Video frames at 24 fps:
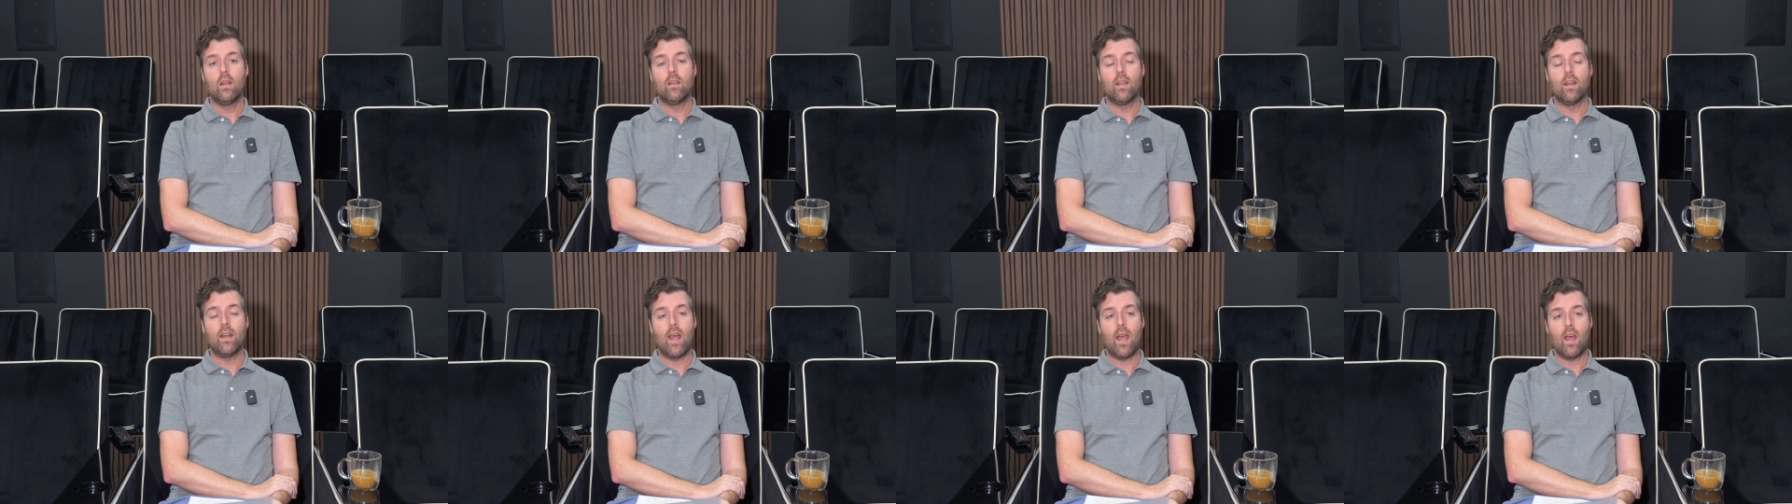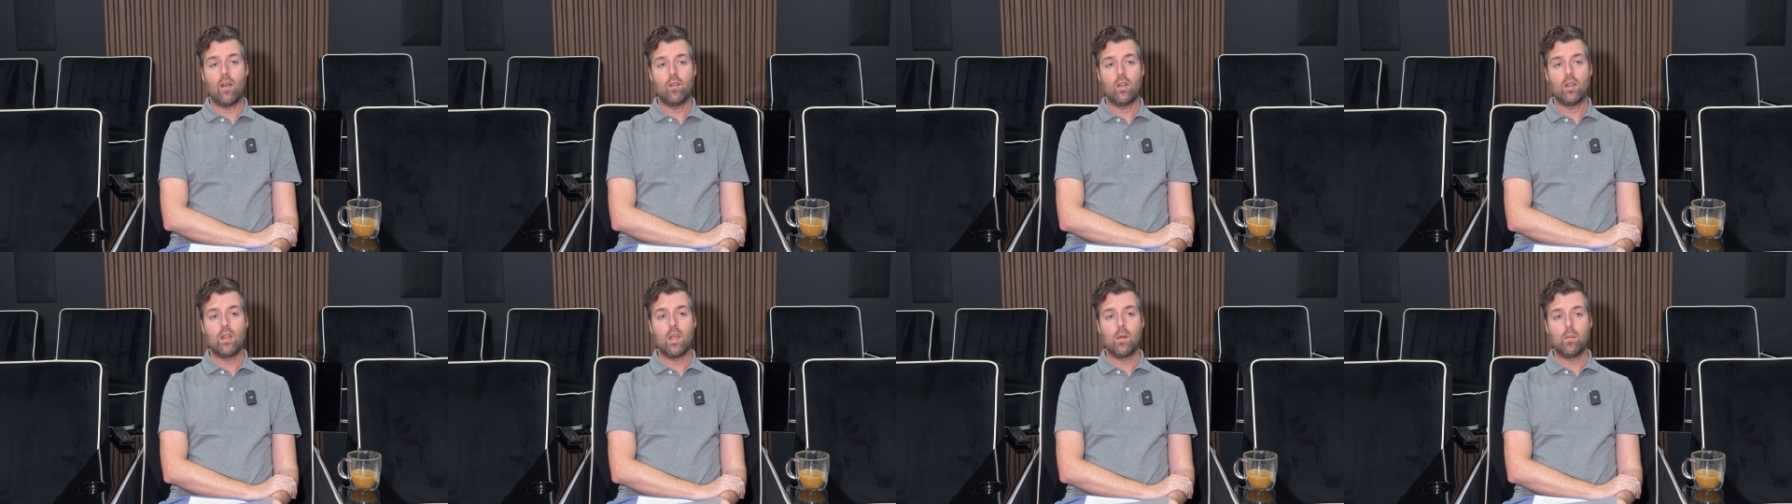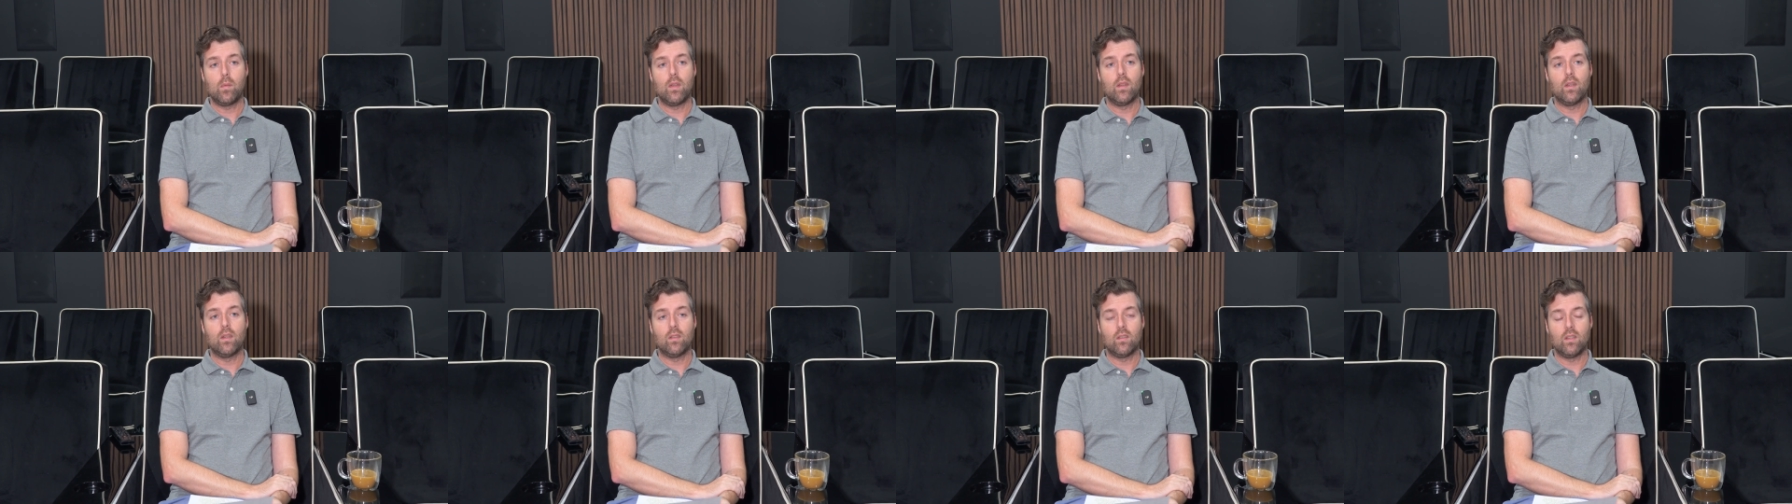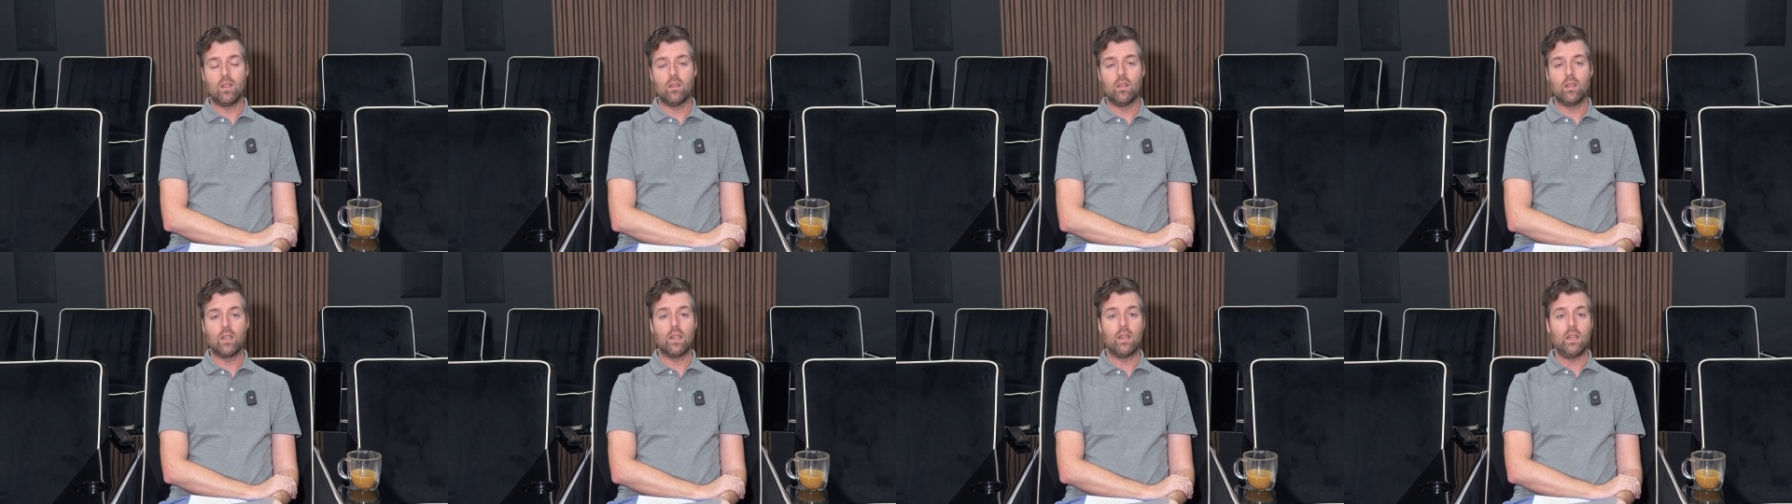that having them in the
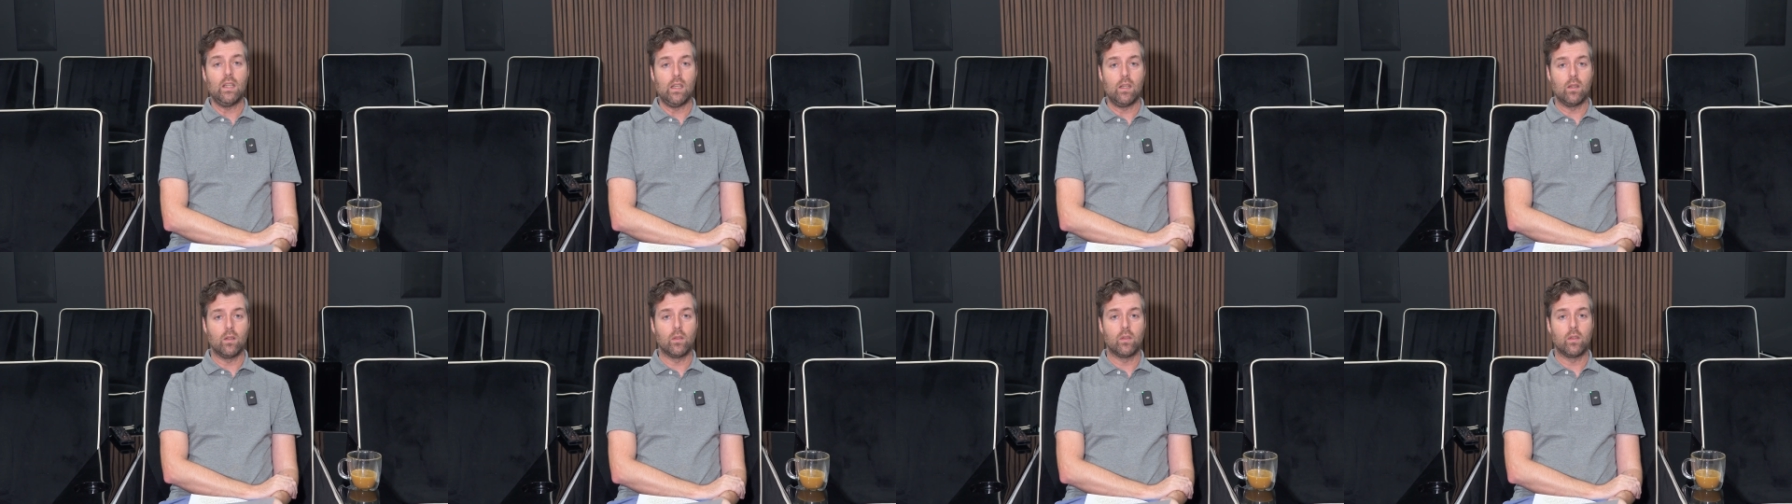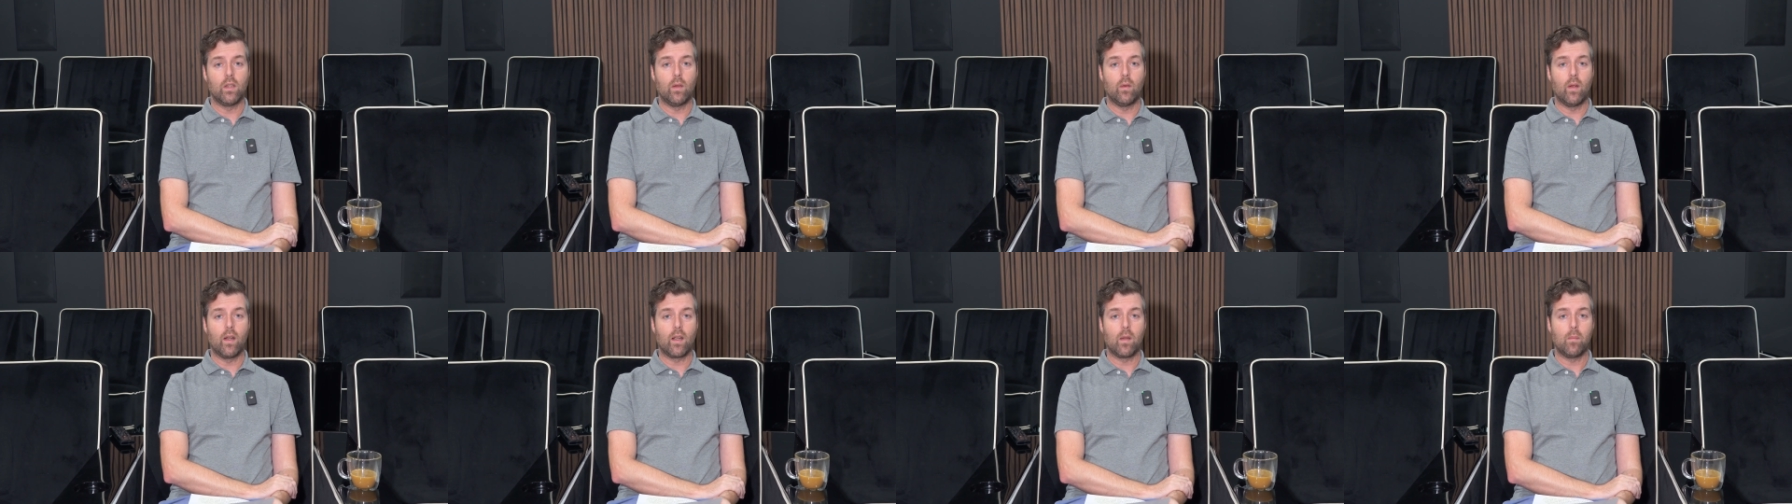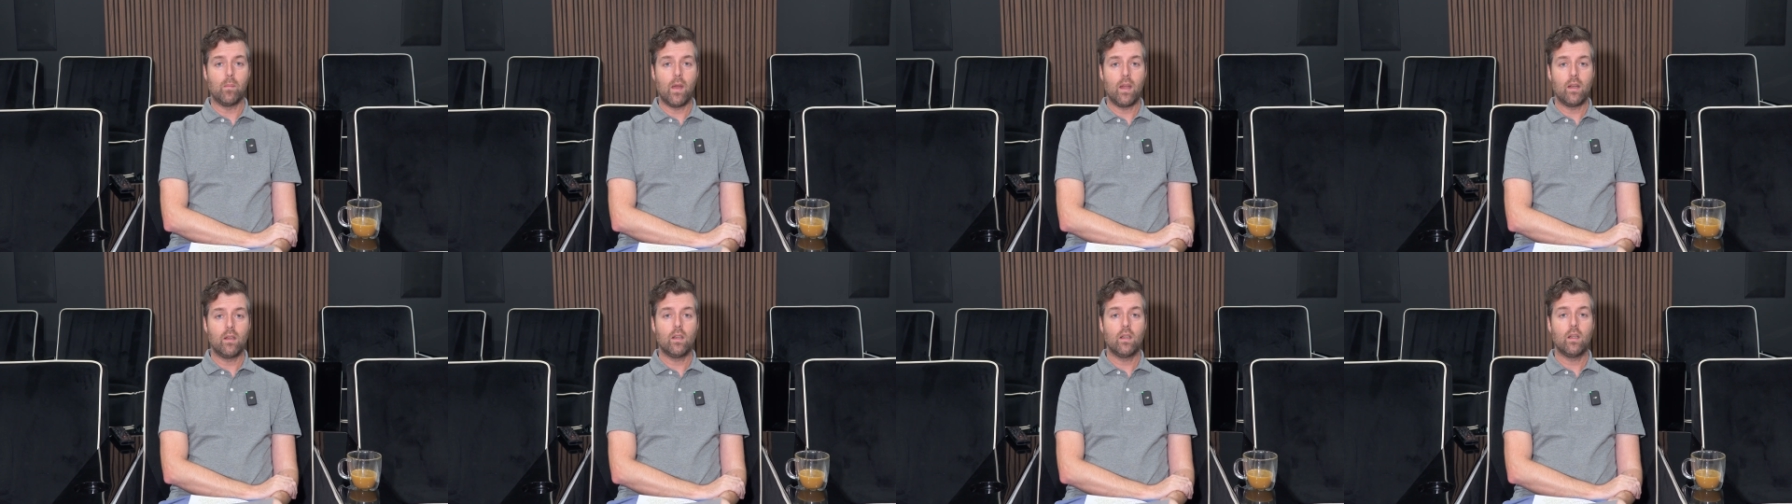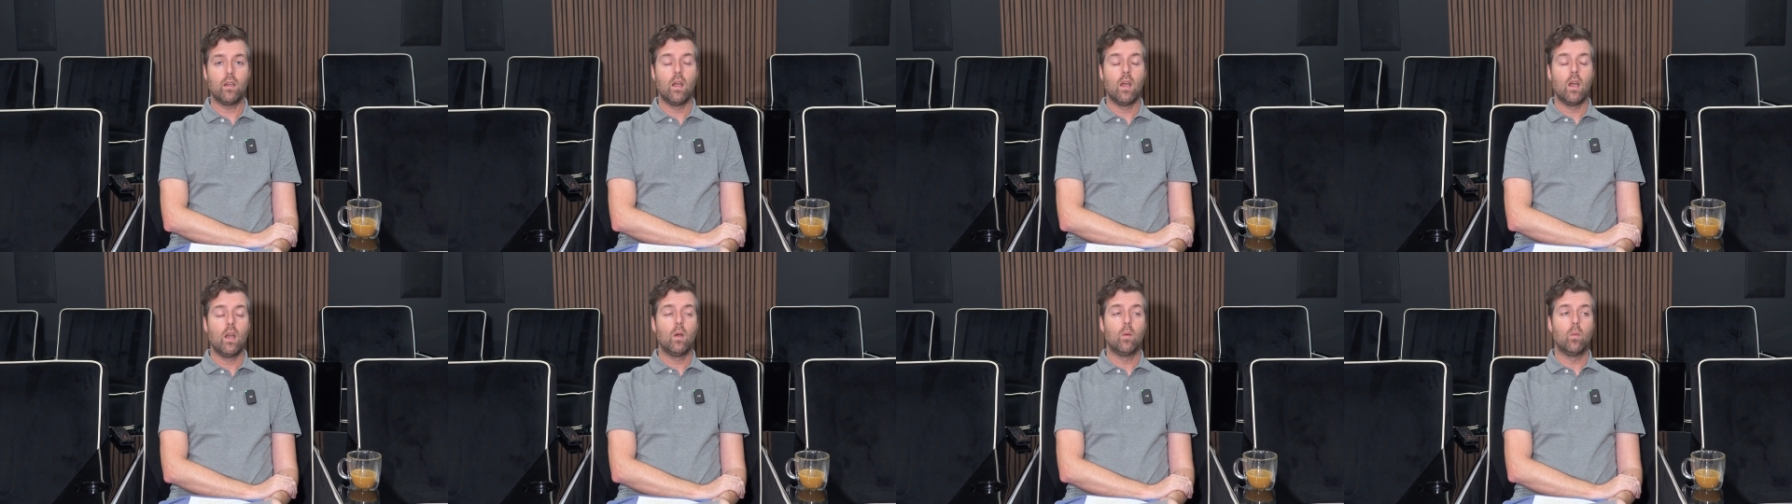ceiling at the angles they
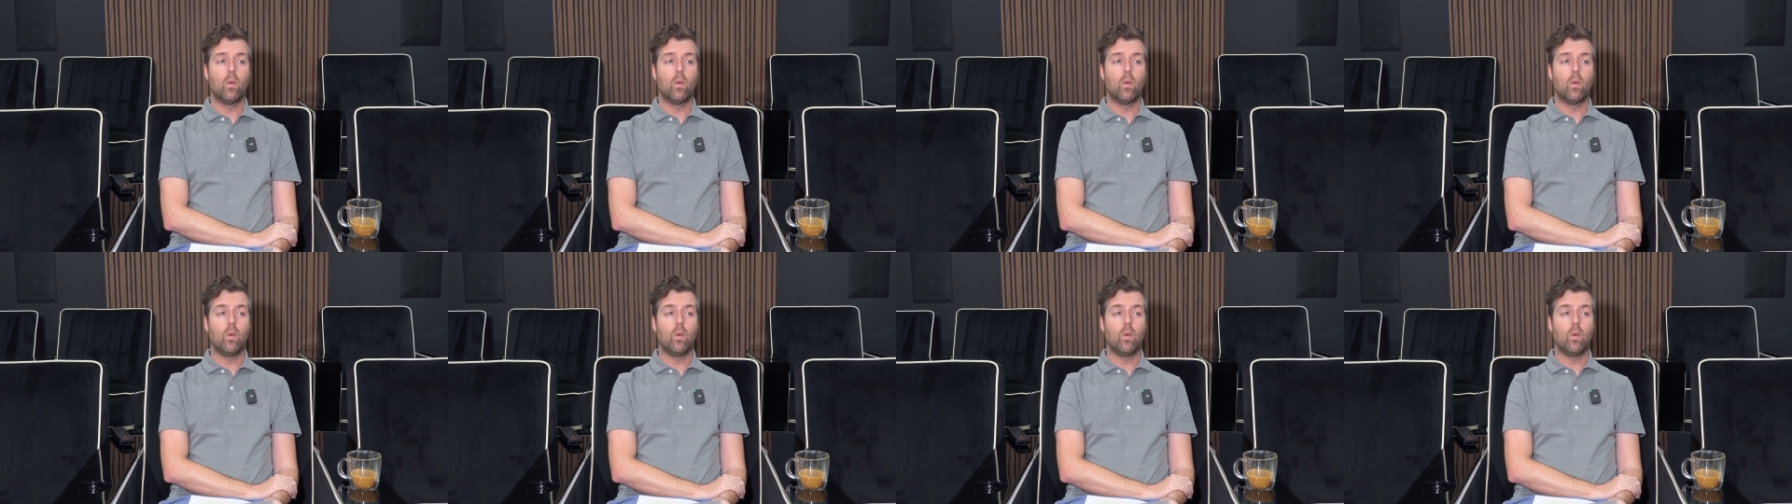recommended